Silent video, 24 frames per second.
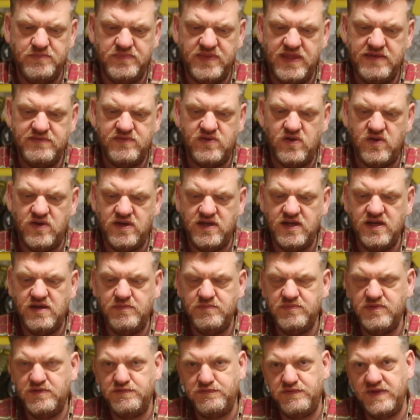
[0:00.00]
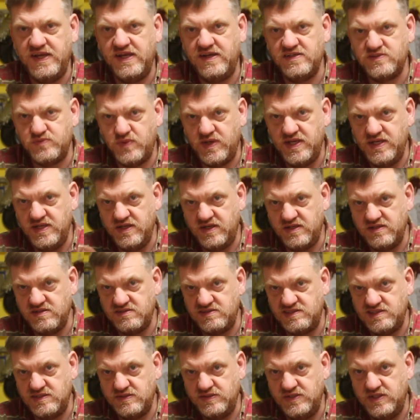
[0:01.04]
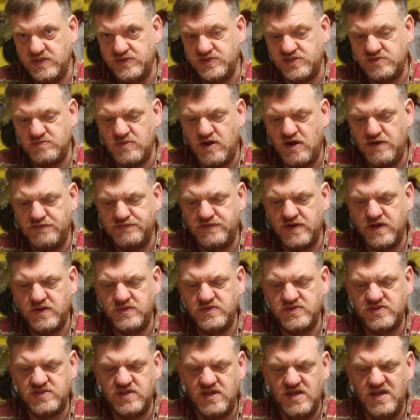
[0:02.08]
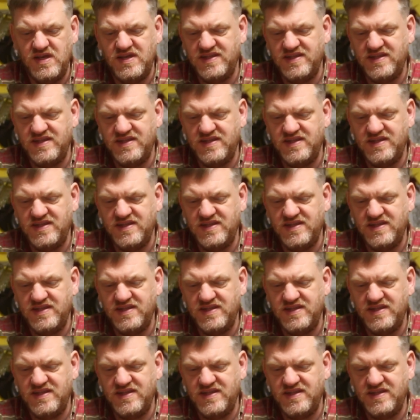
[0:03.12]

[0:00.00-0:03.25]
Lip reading: They've got the fingers where you can still use smartphones.